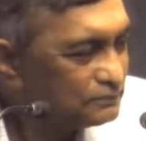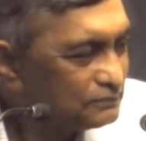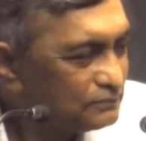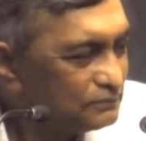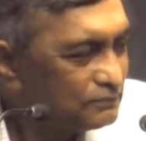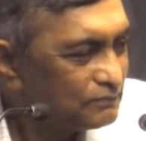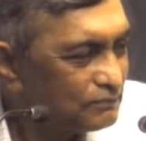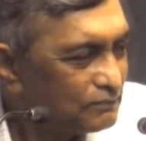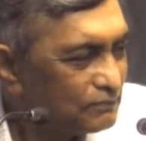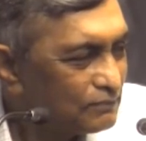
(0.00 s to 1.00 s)

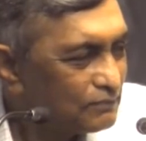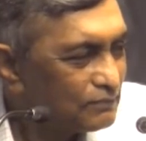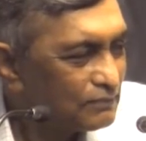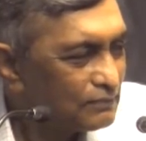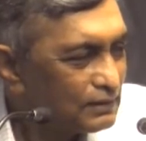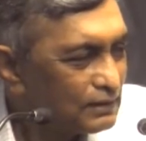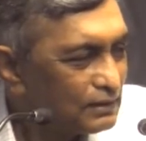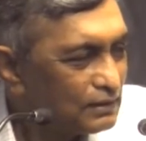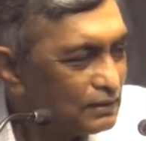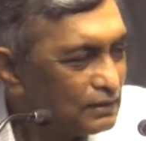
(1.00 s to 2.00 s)

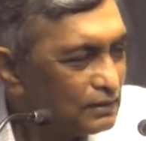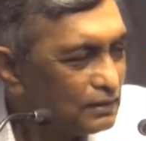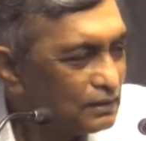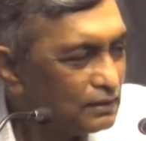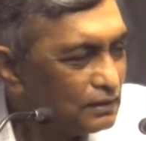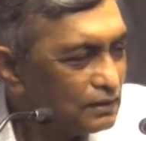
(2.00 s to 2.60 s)
No one is speaking in this clip.